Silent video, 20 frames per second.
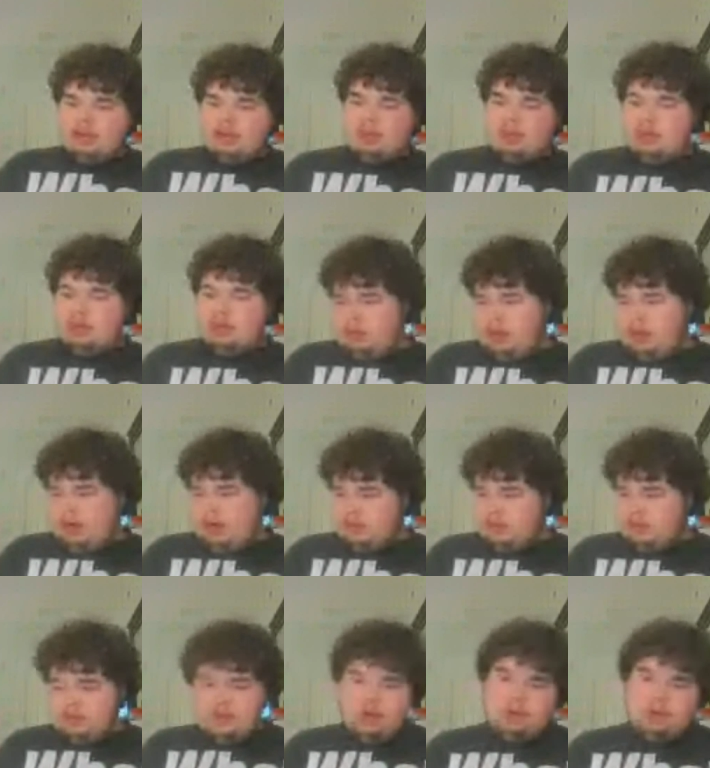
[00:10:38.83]
go throughout
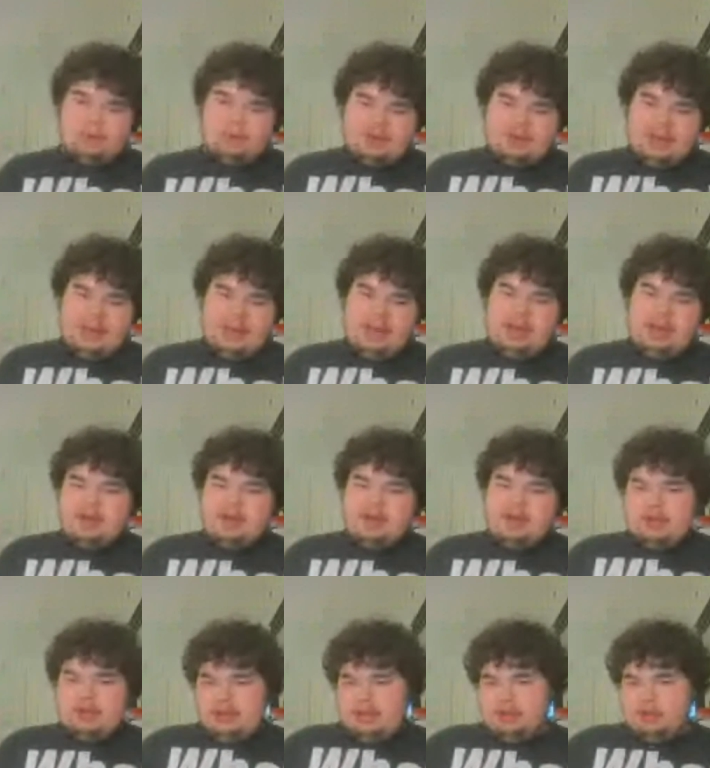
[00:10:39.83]
his normal
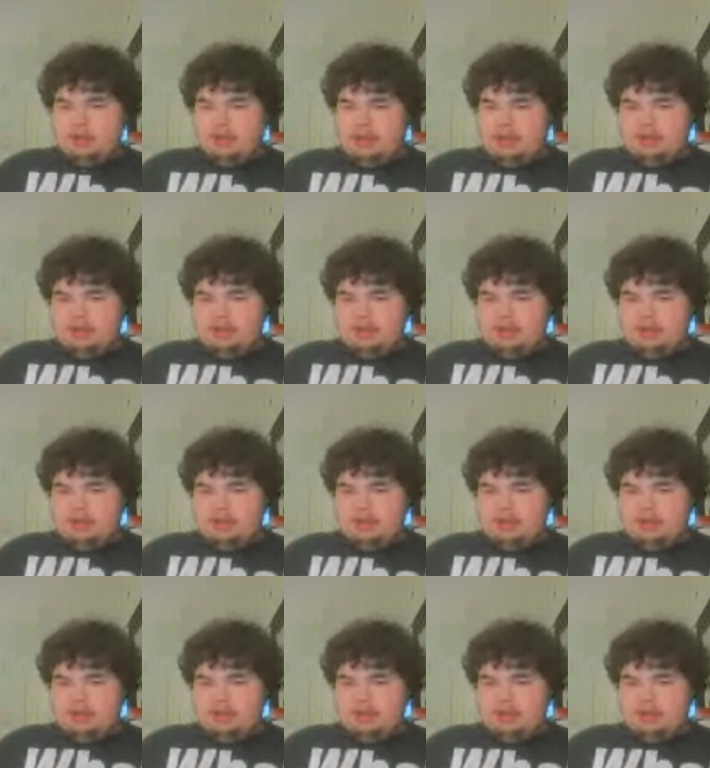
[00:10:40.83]
day, and you